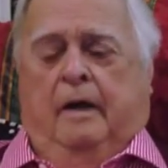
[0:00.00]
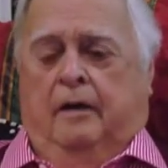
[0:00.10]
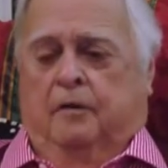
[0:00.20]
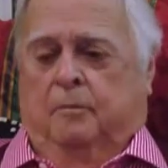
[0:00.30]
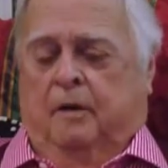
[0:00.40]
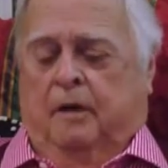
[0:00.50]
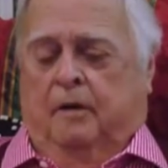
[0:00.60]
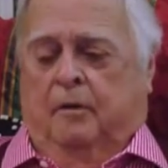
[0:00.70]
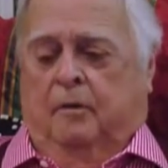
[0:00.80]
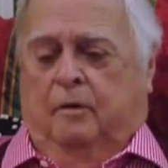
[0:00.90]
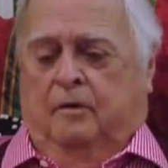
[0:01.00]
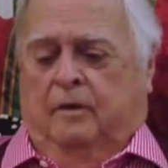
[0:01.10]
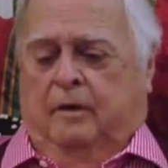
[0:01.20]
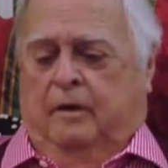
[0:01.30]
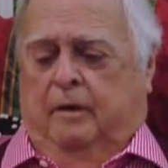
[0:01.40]
His mother was
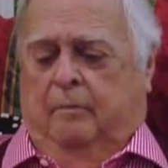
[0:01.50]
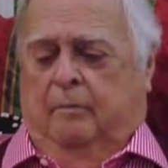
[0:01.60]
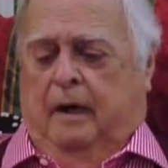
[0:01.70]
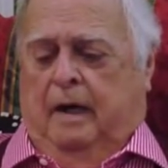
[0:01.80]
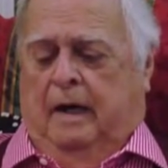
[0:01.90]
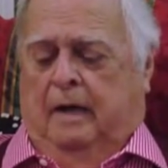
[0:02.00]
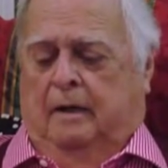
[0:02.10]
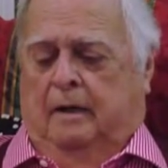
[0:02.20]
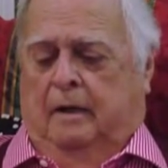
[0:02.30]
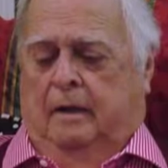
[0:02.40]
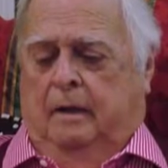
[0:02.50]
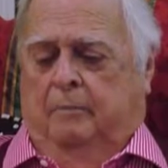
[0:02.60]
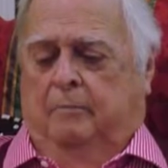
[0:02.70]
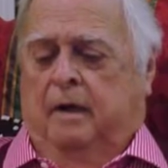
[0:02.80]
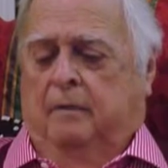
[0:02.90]
a blind,
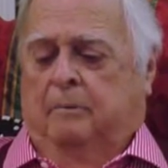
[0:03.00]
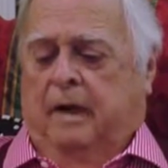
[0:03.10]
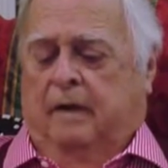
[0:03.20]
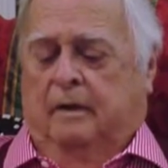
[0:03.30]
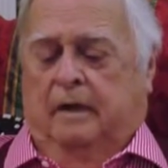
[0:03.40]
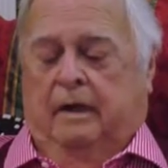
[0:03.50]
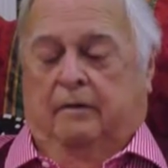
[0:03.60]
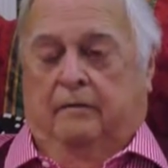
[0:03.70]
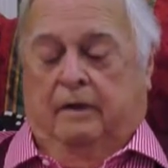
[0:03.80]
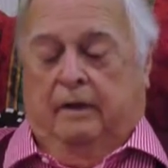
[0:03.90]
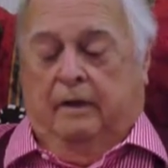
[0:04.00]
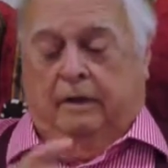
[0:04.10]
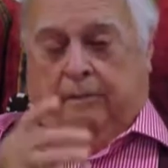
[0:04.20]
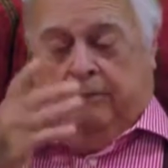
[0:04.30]
bedbound invalid.